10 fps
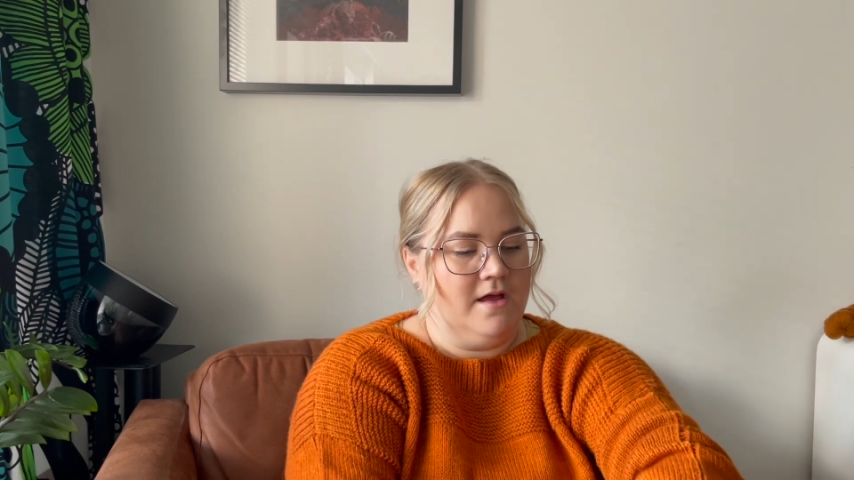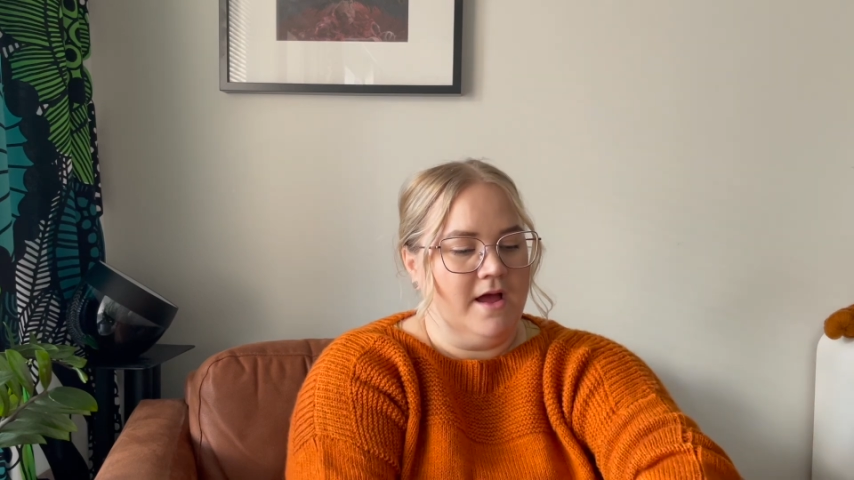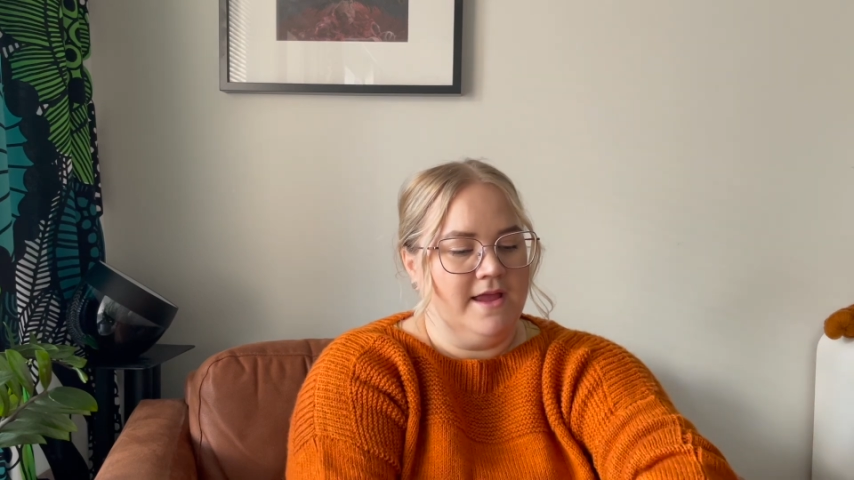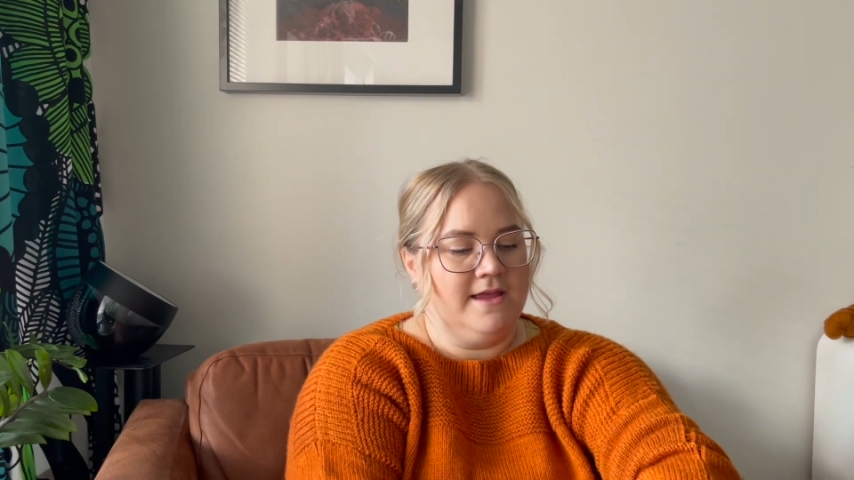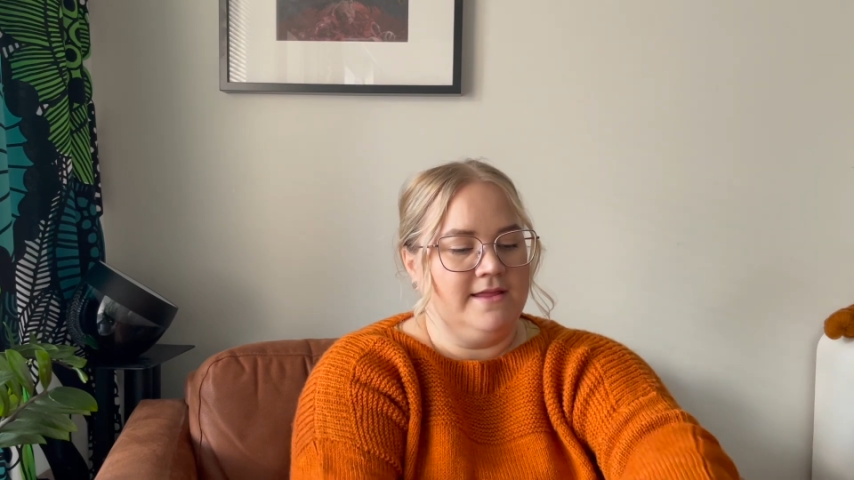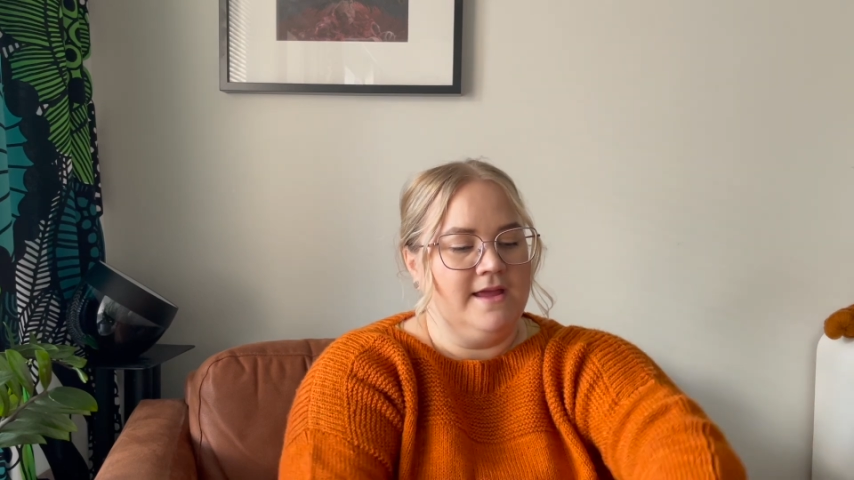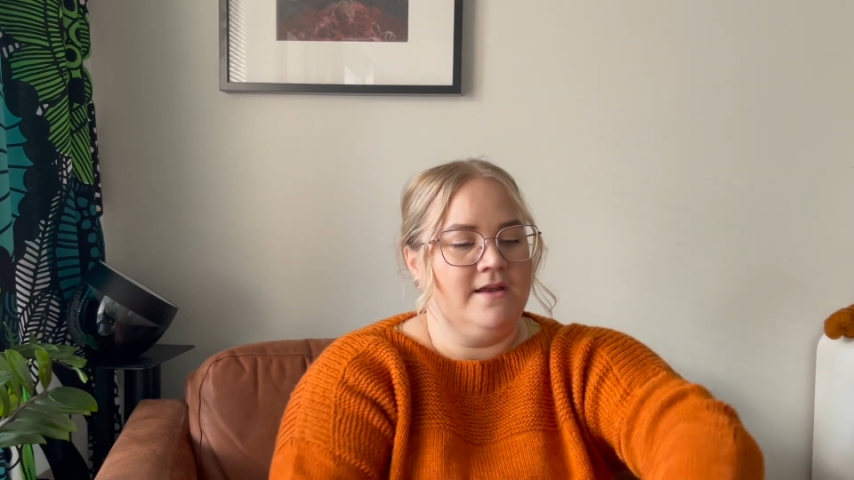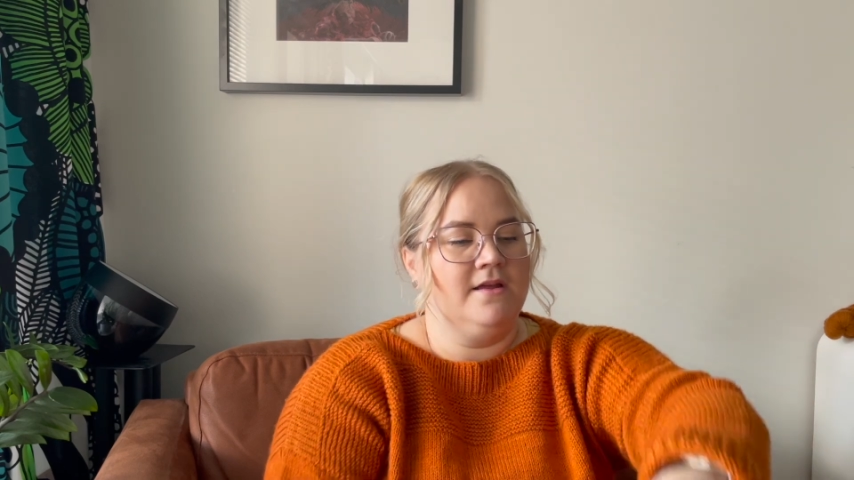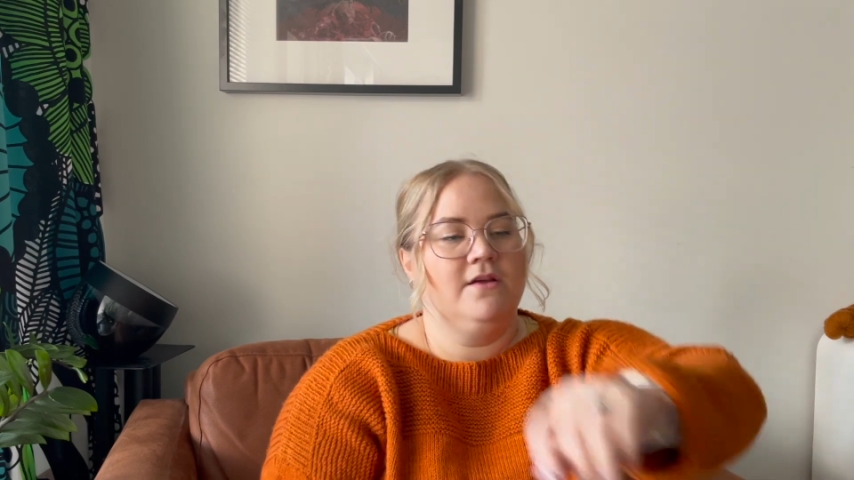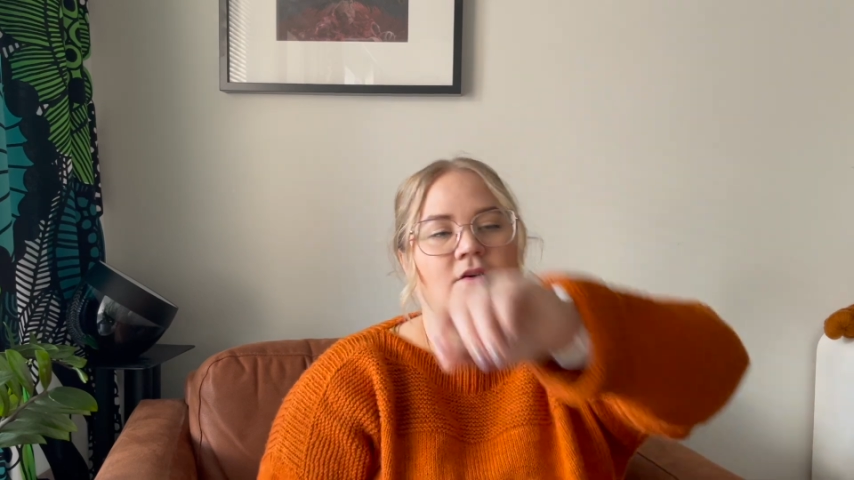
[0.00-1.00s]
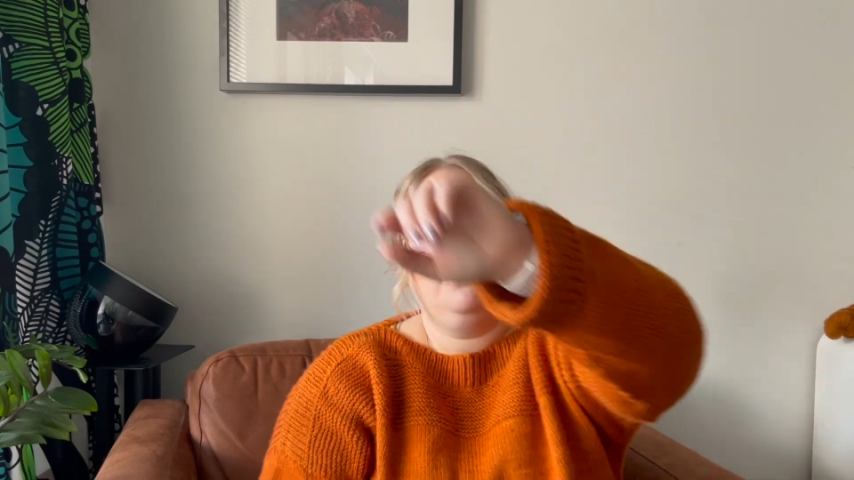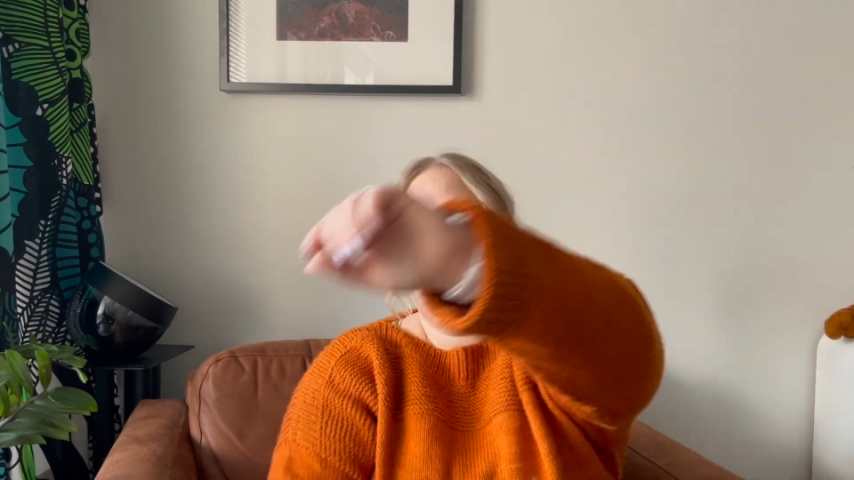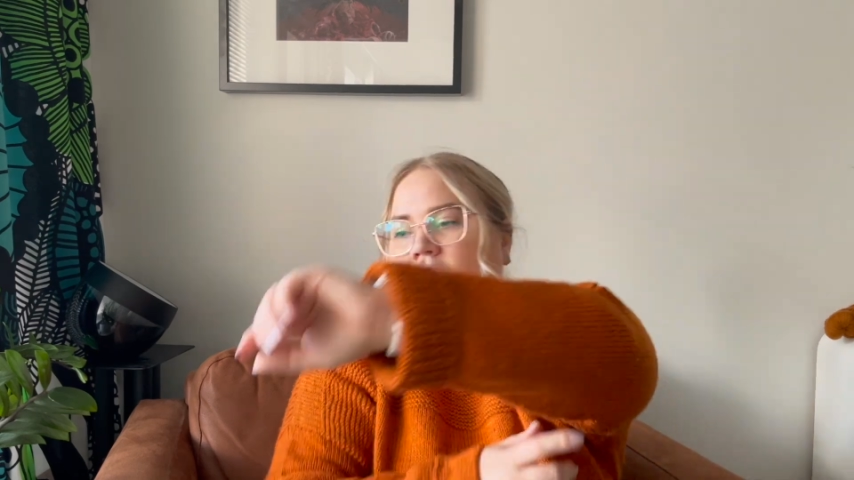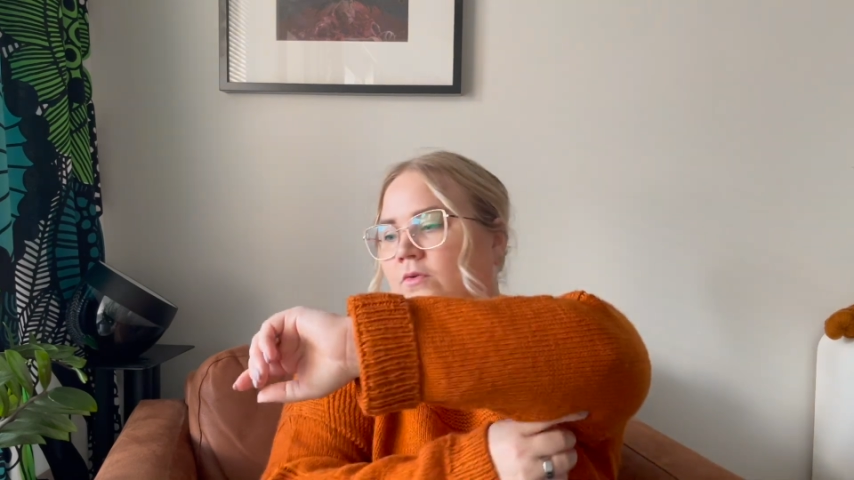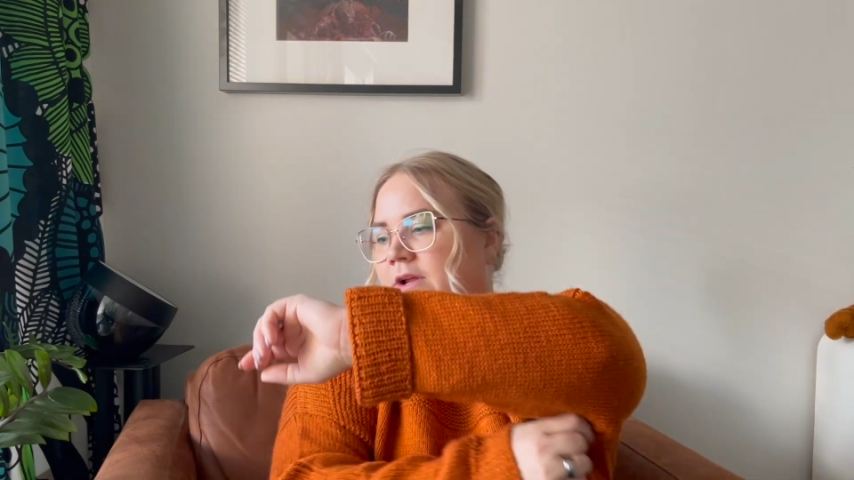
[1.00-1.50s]
I can then
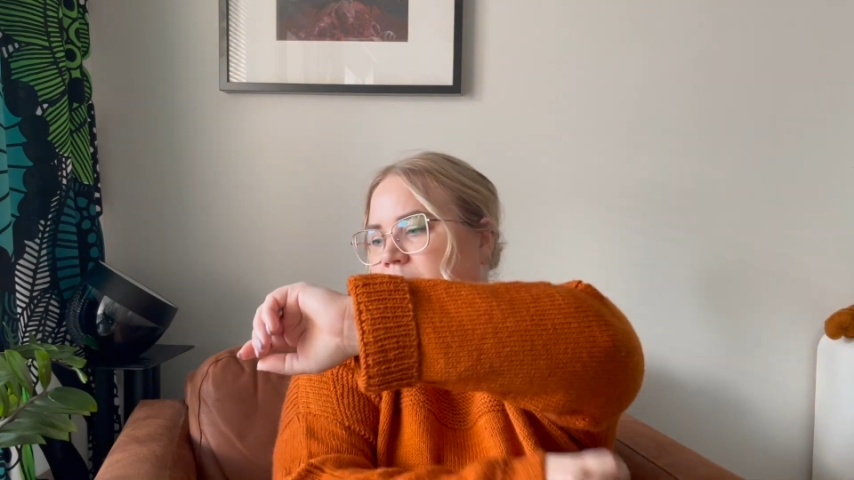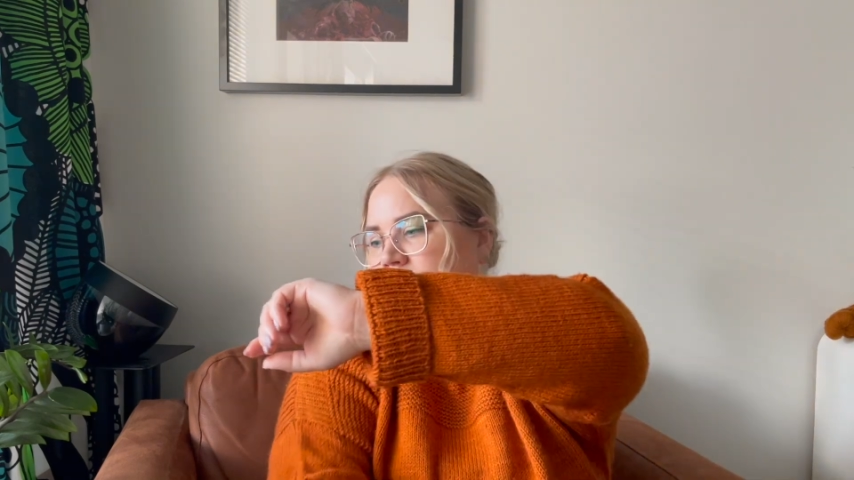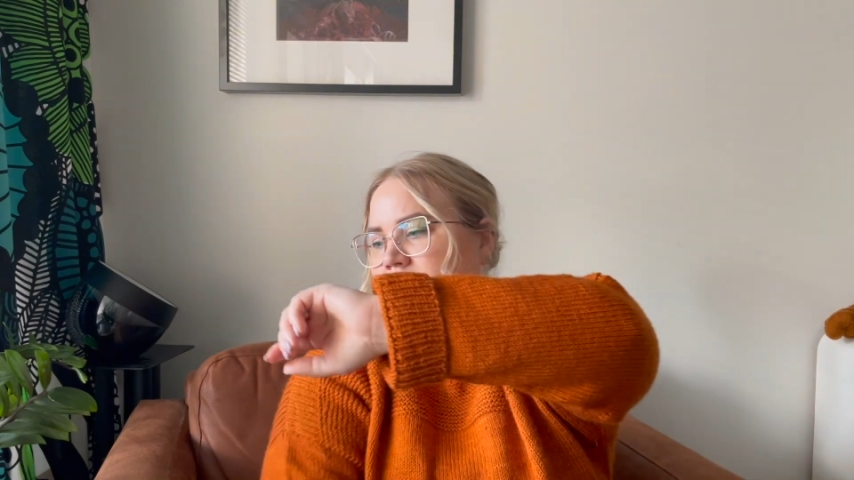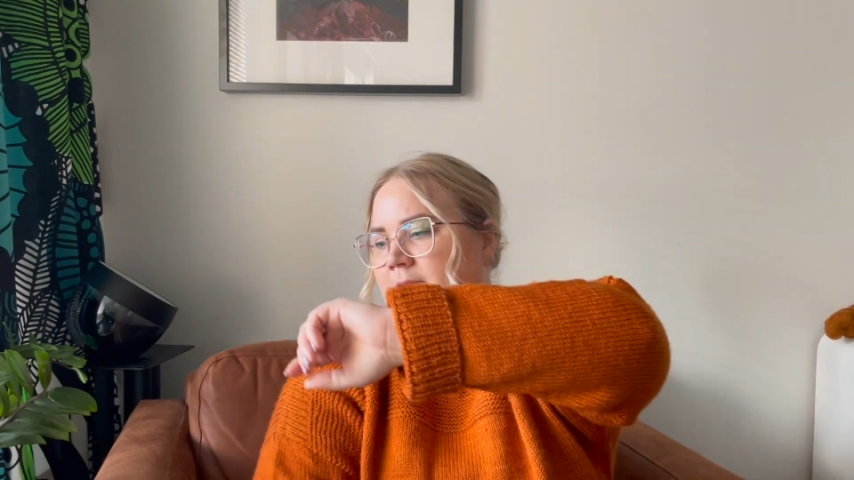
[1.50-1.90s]
fold up